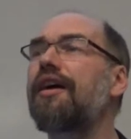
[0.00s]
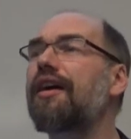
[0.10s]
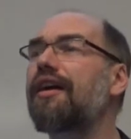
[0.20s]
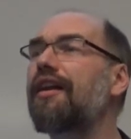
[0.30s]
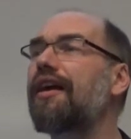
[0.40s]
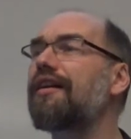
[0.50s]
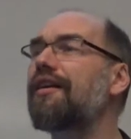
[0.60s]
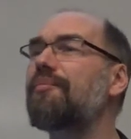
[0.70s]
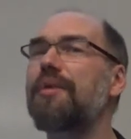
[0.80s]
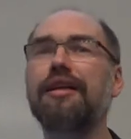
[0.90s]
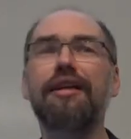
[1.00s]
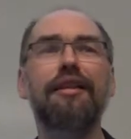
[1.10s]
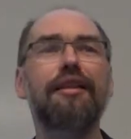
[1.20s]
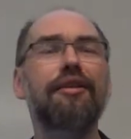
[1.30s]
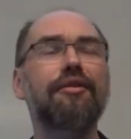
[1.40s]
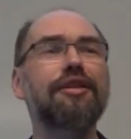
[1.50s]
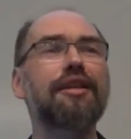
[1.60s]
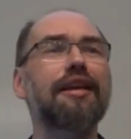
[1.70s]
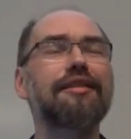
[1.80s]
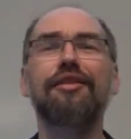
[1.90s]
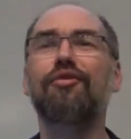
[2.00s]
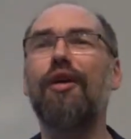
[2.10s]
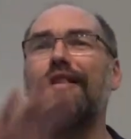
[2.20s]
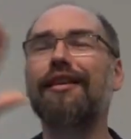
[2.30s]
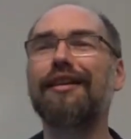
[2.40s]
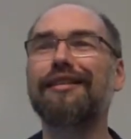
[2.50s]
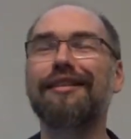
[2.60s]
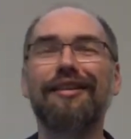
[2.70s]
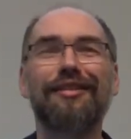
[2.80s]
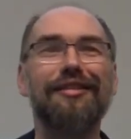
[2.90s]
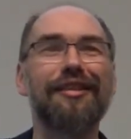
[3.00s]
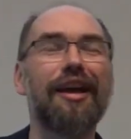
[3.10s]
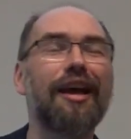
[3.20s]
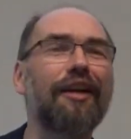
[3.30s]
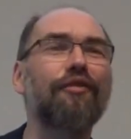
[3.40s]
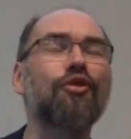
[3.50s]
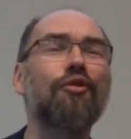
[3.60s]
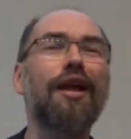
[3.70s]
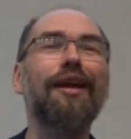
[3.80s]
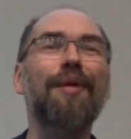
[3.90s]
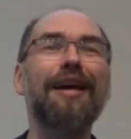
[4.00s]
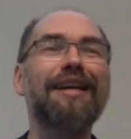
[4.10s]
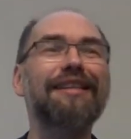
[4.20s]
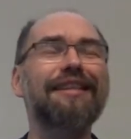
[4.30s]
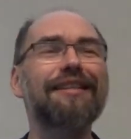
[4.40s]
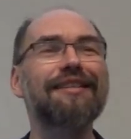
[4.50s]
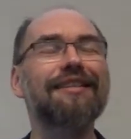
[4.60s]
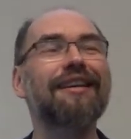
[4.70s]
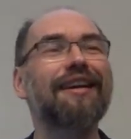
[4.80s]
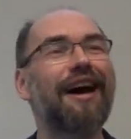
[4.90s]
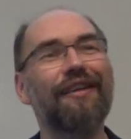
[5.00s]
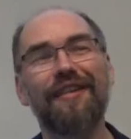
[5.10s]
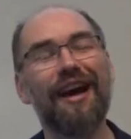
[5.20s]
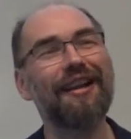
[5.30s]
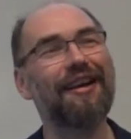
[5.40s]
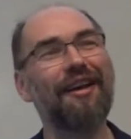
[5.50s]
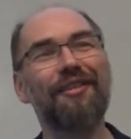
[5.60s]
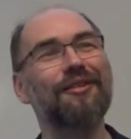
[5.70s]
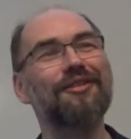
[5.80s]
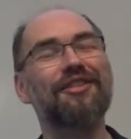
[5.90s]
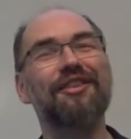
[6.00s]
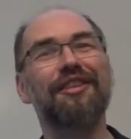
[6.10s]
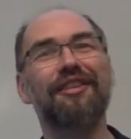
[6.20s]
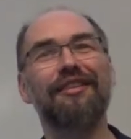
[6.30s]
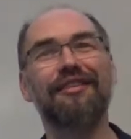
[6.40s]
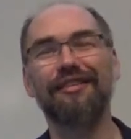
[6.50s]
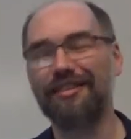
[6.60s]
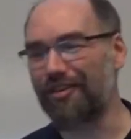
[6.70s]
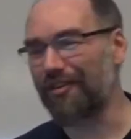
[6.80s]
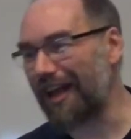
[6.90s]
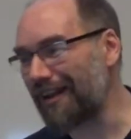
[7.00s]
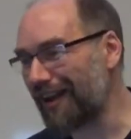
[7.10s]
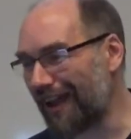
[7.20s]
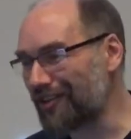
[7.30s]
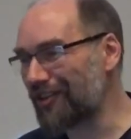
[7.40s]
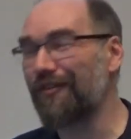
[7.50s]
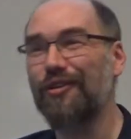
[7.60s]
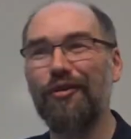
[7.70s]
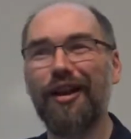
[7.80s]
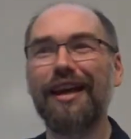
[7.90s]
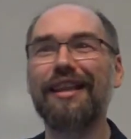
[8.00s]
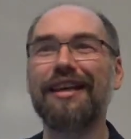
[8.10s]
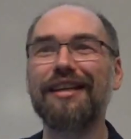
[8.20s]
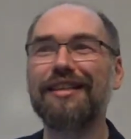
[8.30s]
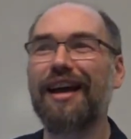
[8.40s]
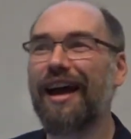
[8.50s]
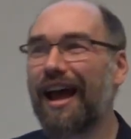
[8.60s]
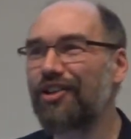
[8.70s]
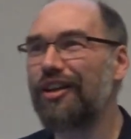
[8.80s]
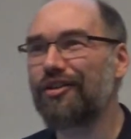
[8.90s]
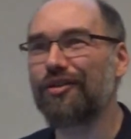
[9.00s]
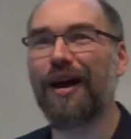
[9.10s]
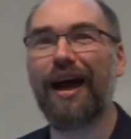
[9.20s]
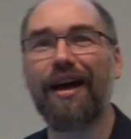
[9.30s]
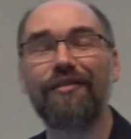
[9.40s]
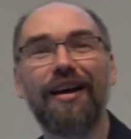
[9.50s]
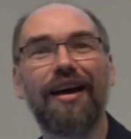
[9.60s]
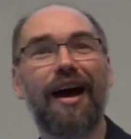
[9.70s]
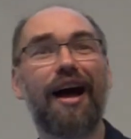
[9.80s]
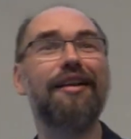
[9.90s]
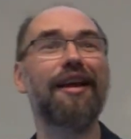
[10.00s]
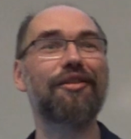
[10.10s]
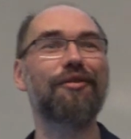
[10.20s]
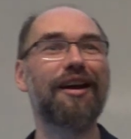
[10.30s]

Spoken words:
Canadian media theorist, has this great thing he says. If you don't like my ideas, I've got others. You know? And so if you don't like this, I actually do have another